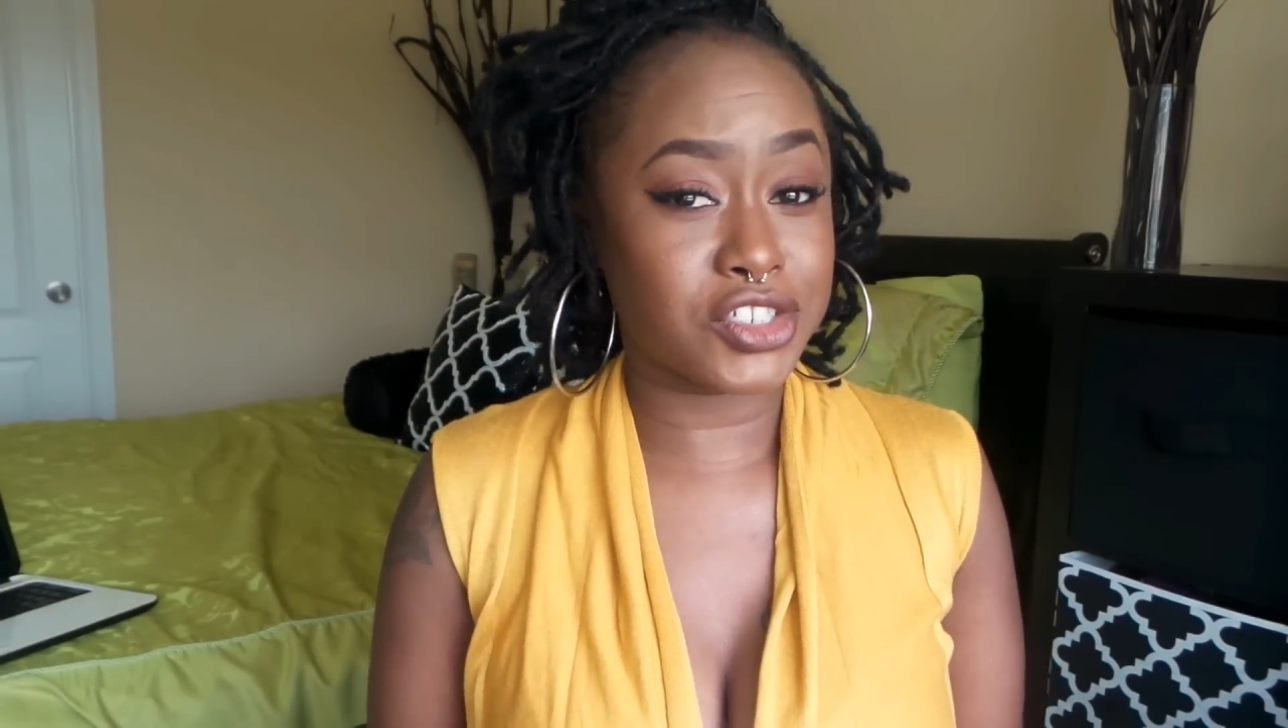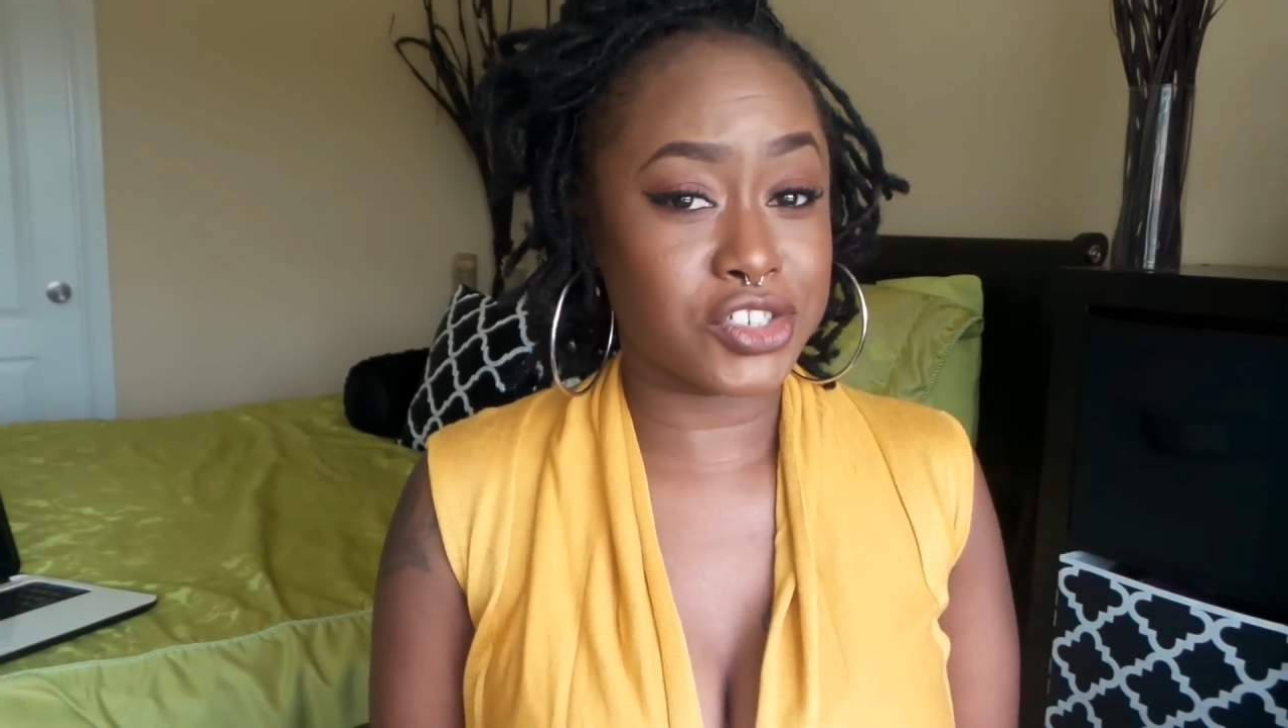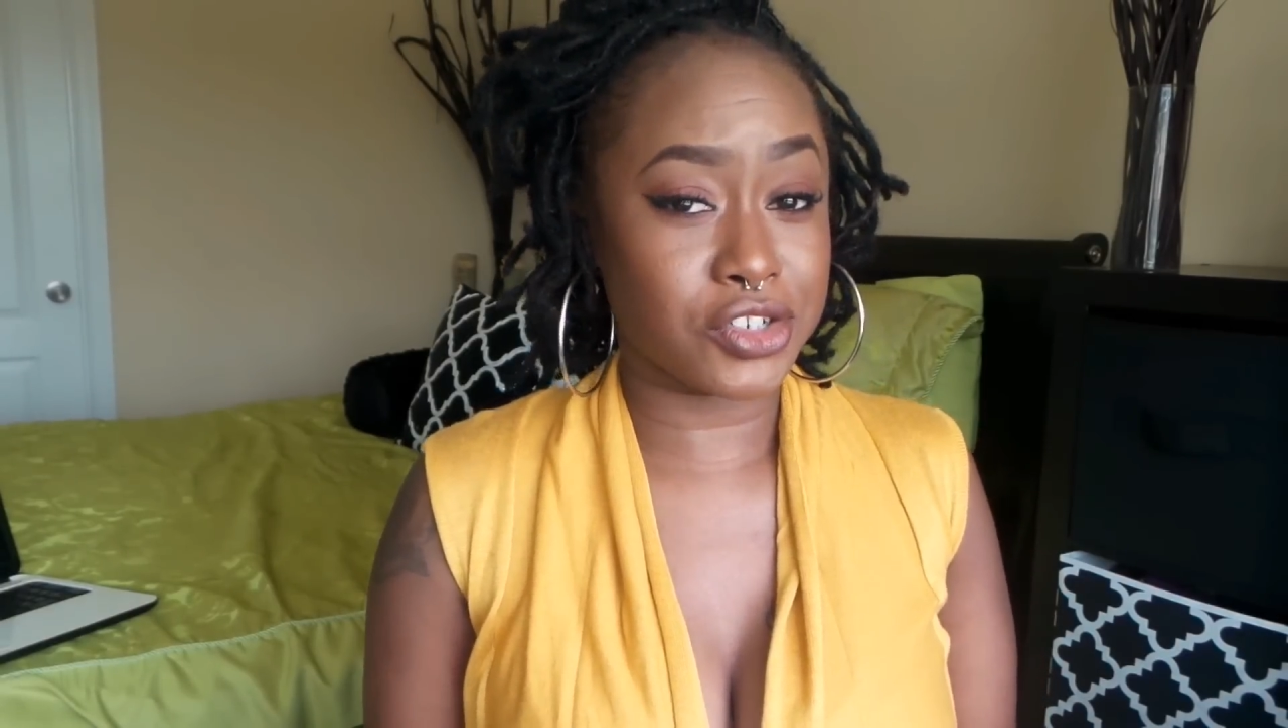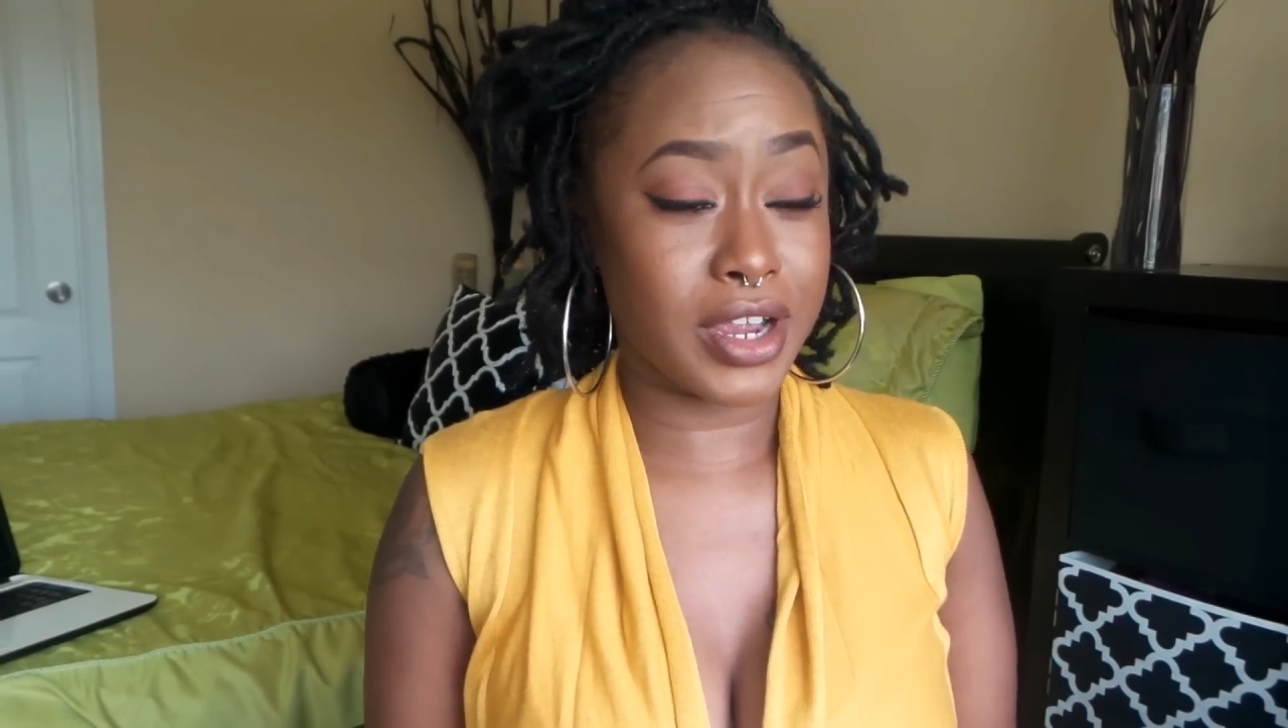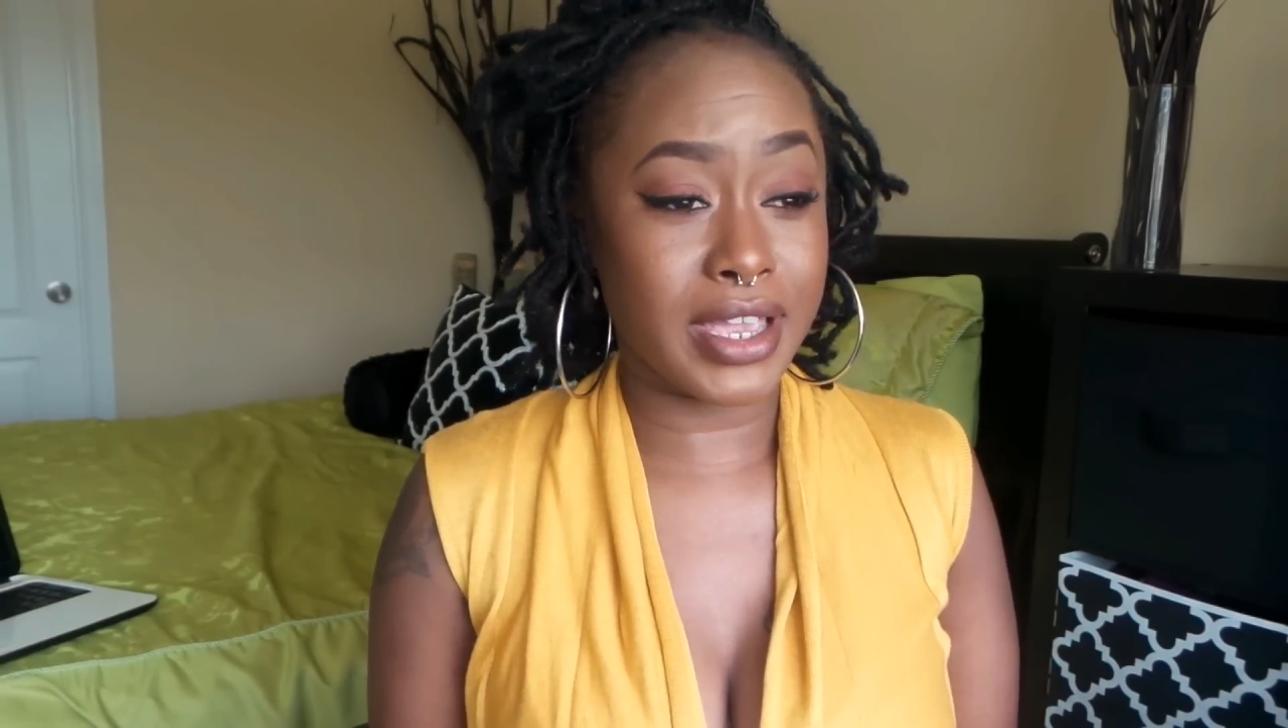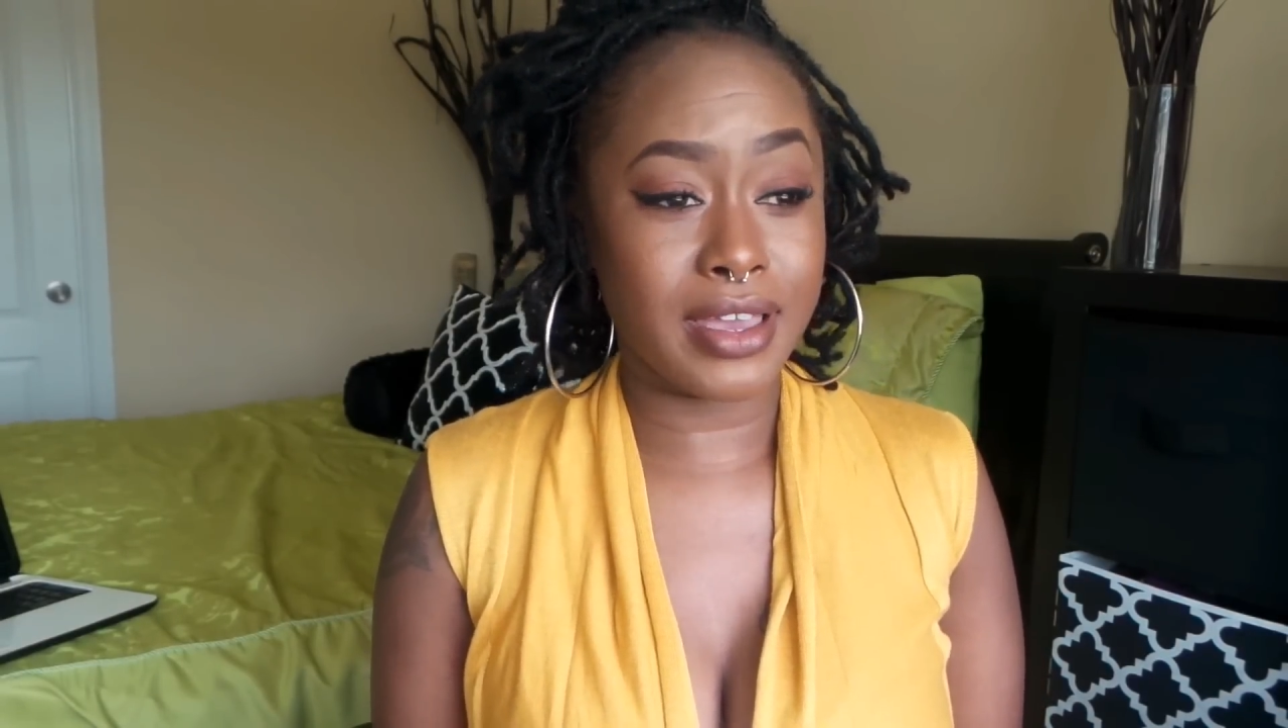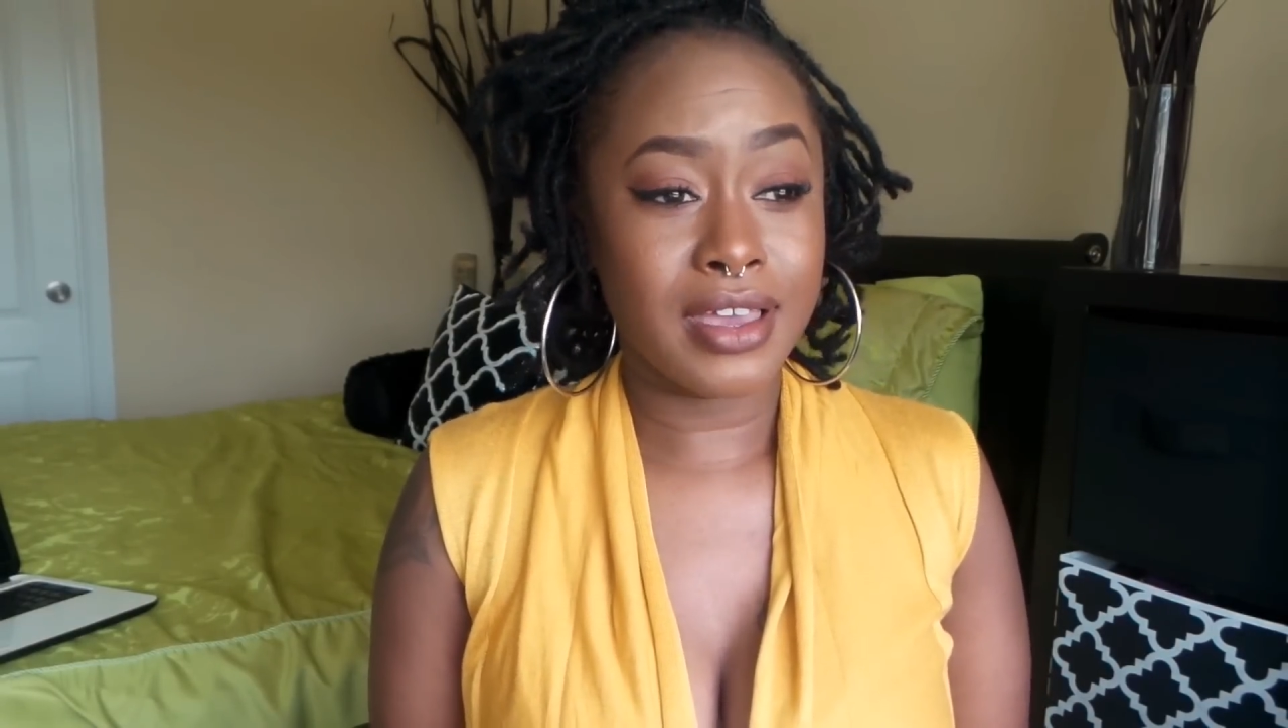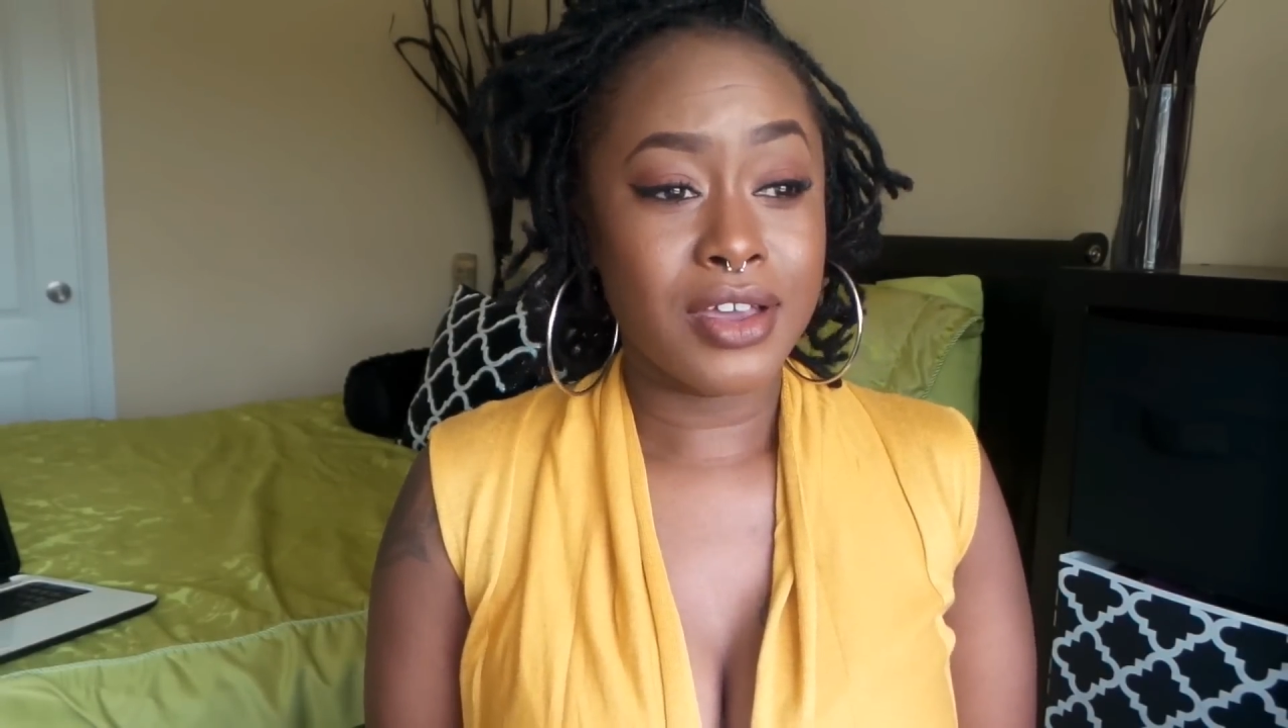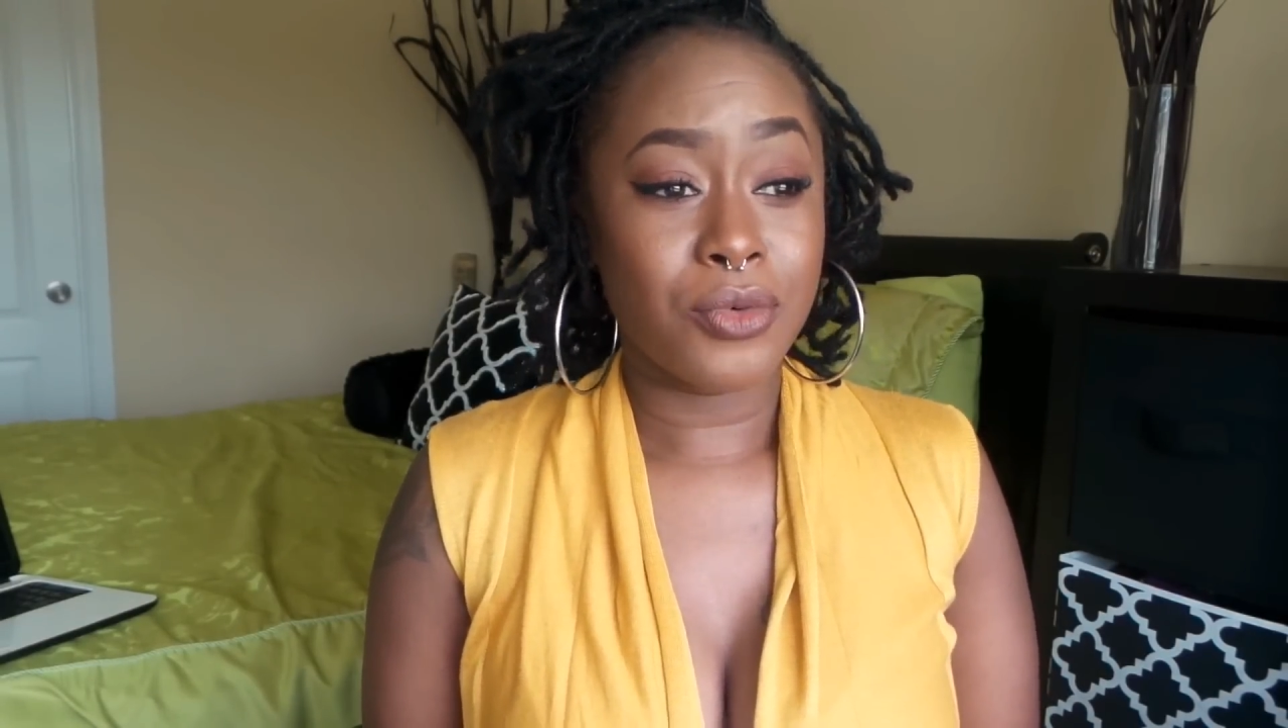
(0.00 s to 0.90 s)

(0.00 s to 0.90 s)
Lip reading: straight